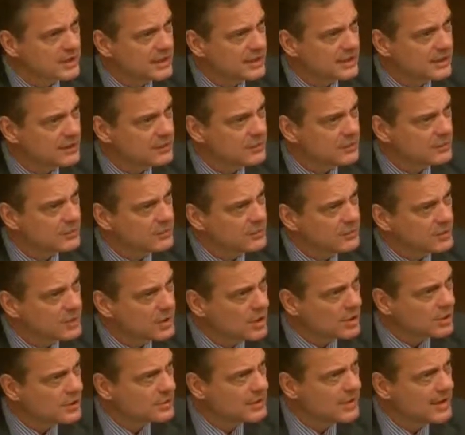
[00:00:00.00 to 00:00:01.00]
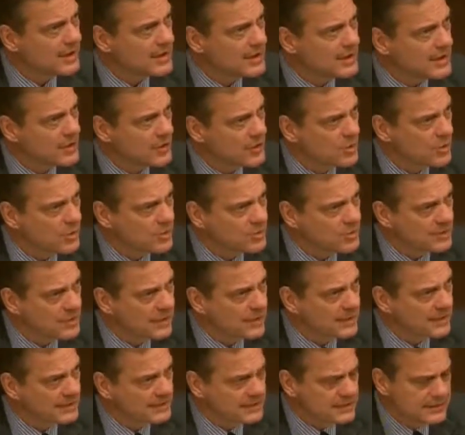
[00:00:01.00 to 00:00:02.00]
And not many thought
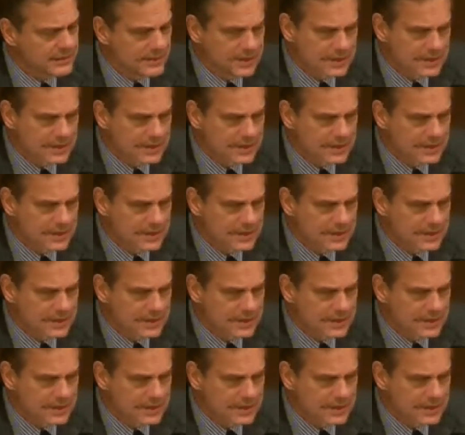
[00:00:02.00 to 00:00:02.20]
that